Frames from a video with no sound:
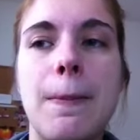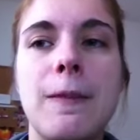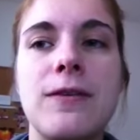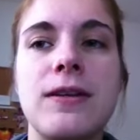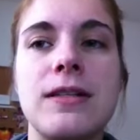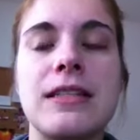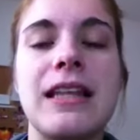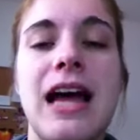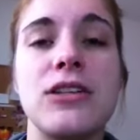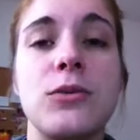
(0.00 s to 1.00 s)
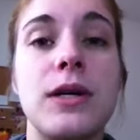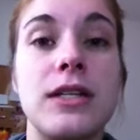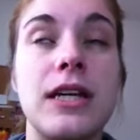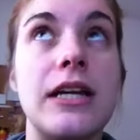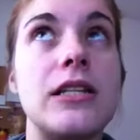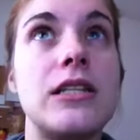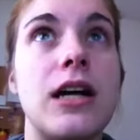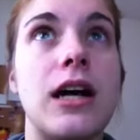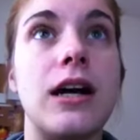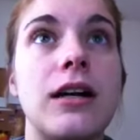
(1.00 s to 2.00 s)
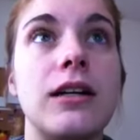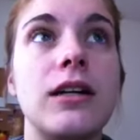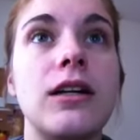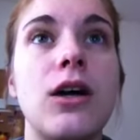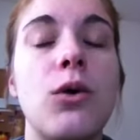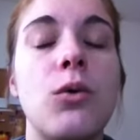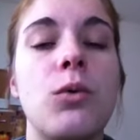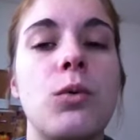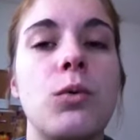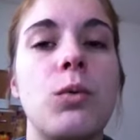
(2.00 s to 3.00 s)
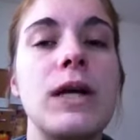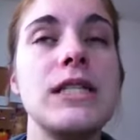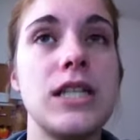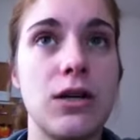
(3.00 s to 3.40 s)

Since last Wednesday. It's Wednesday